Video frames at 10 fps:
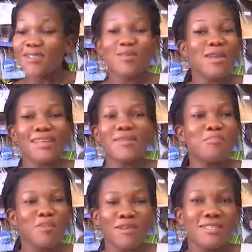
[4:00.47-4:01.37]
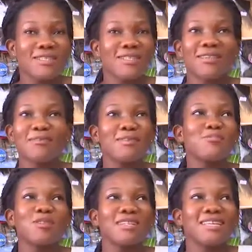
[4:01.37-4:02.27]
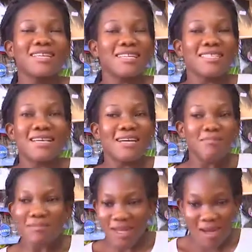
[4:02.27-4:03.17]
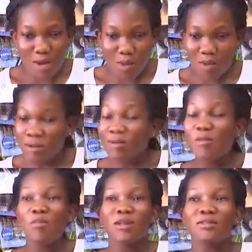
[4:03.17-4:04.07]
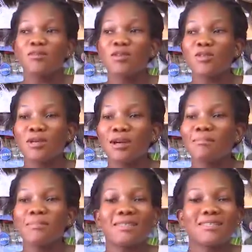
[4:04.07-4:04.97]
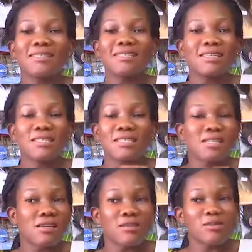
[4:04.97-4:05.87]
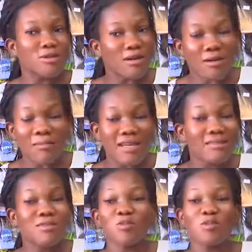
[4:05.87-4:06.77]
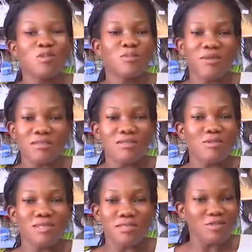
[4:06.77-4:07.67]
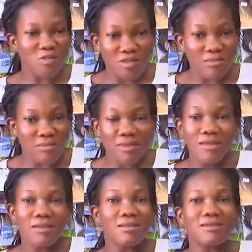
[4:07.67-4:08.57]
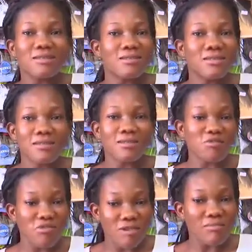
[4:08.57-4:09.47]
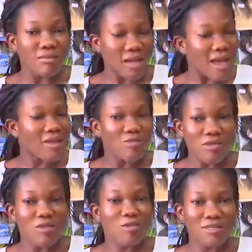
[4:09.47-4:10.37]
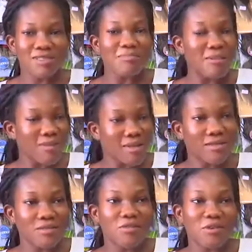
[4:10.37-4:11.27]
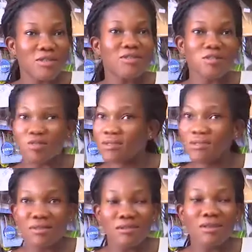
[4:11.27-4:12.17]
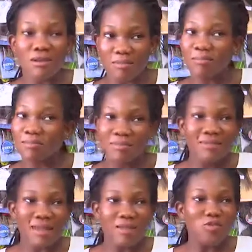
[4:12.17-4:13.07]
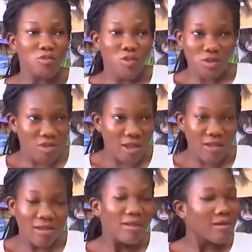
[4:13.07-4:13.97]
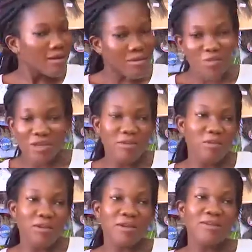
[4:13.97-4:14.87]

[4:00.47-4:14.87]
to any point, even when it doesn't come now, when it's going to come in the next years to come, I still want to pursue this dream. It's just a dream. I really want it. My passion for it should even come. Like today, I'm ready for it.